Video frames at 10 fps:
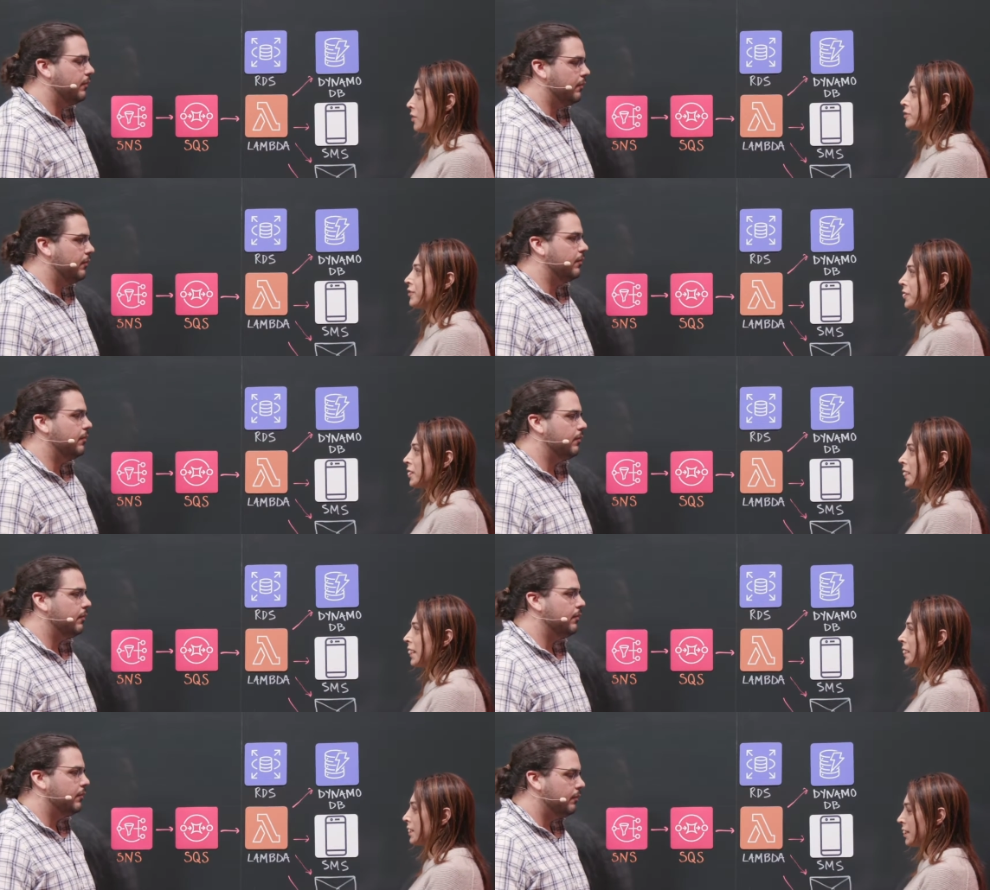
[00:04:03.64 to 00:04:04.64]
Speaker 1: of different
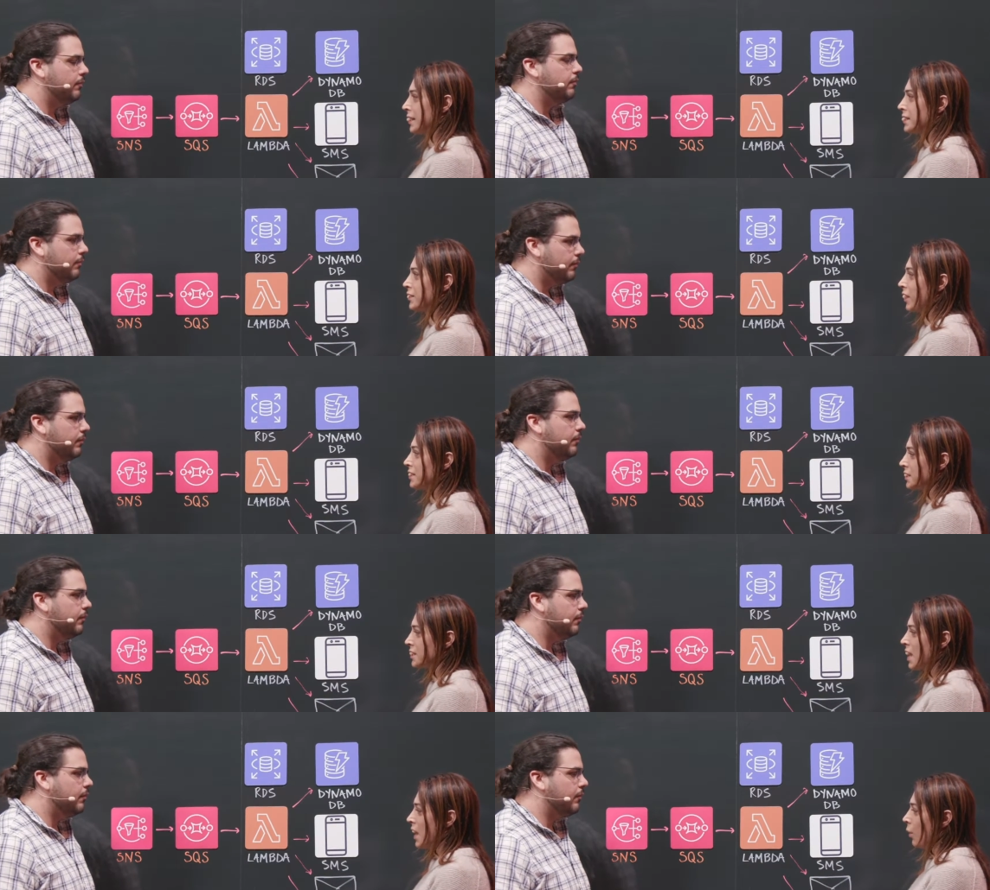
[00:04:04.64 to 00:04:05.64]
connect connected
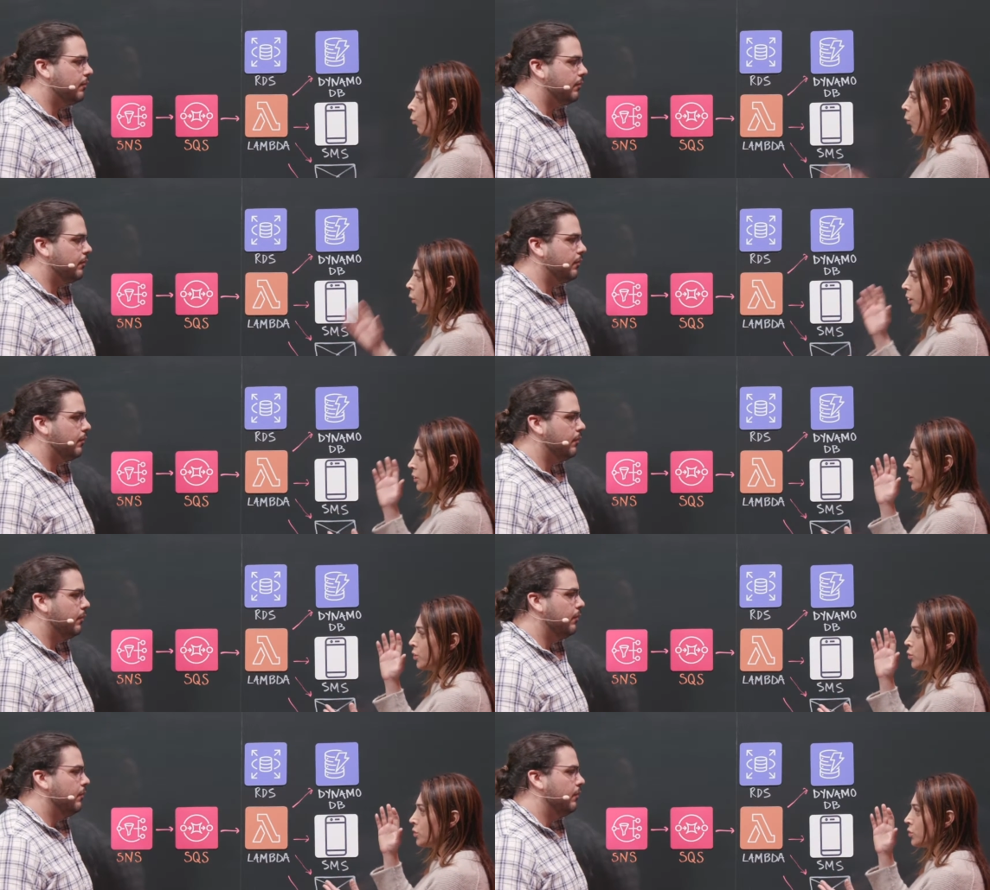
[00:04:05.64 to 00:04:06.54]
devices. What are you